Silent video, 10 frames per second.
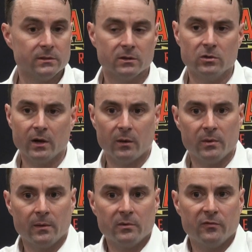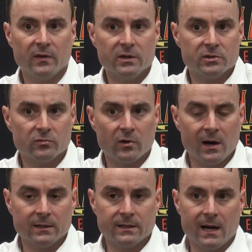So you got to be able to finish through
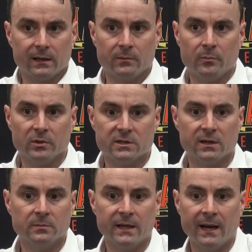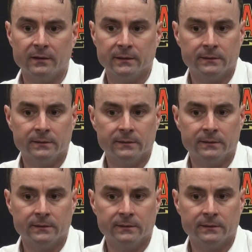contact and put some down.